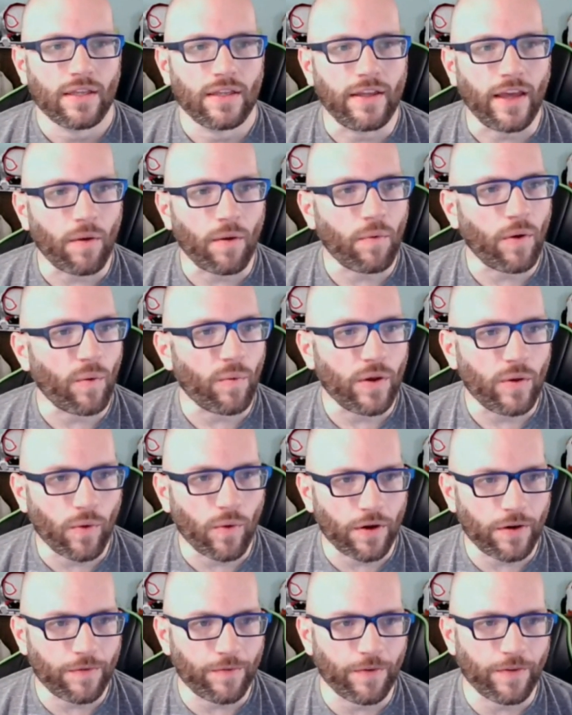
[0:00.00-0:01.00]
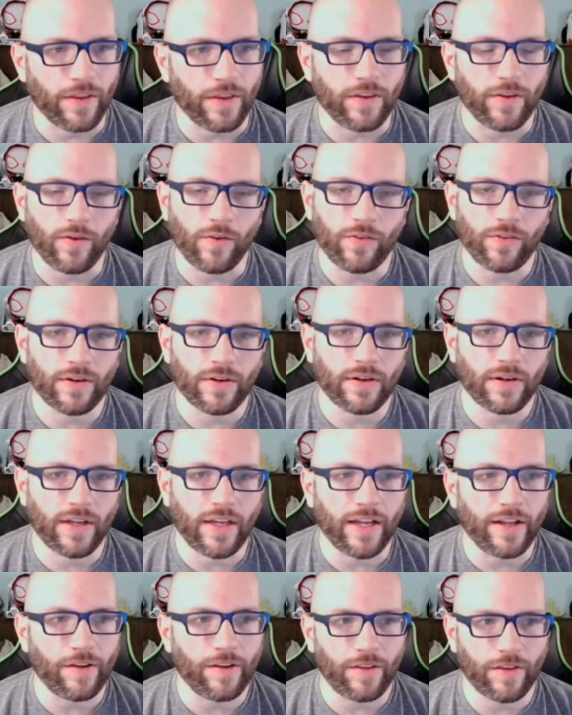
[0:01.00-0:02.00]
get what we want for the user
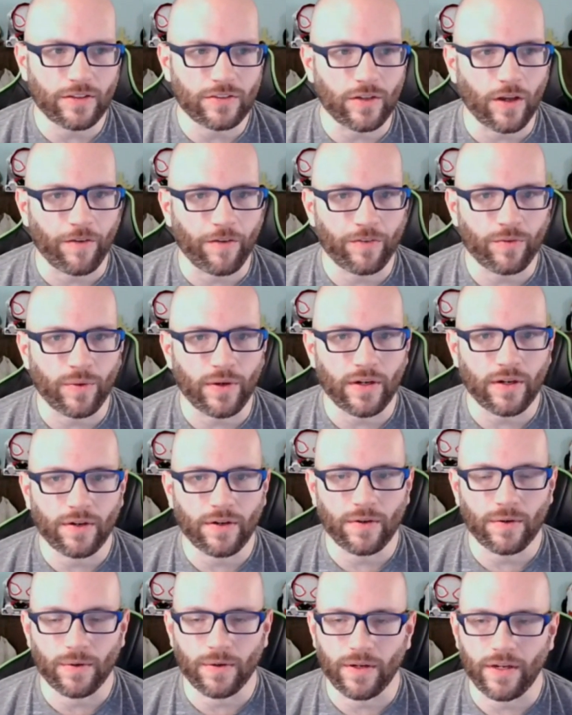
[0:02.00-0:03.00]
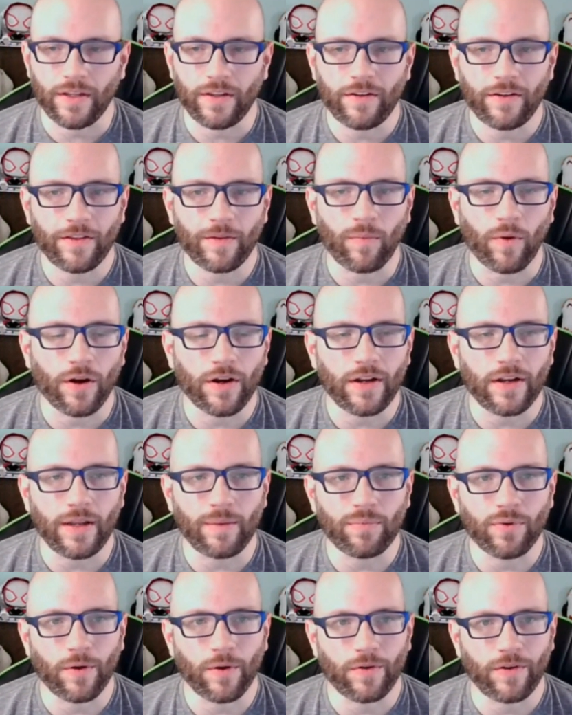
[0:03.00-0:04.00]
into the software or into the
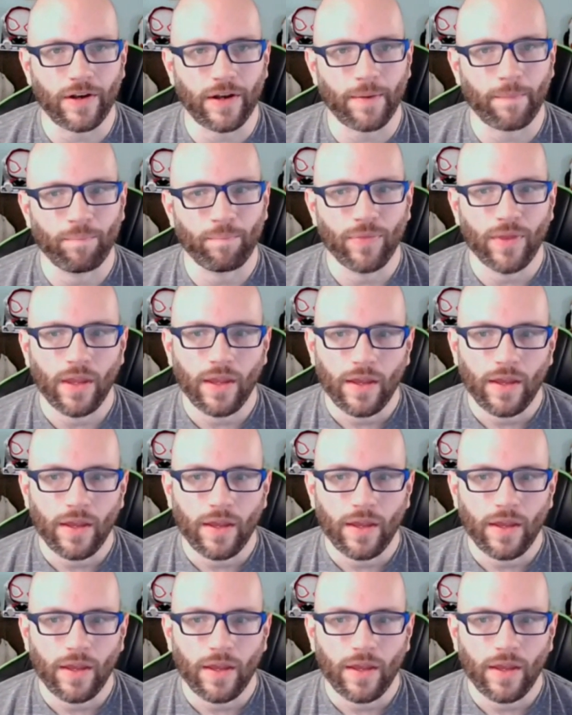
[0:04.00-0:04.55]
marketing program.